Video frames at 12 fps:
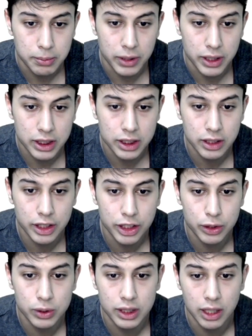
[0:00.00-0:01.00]
measured
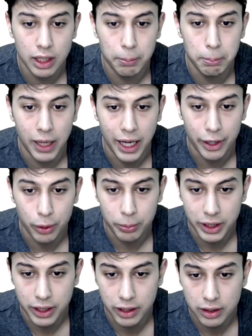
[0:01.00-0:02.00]
using a
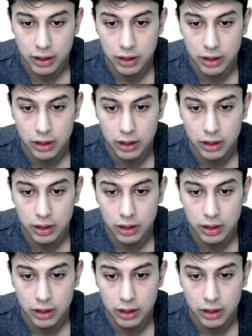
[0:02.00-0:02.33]
barometer.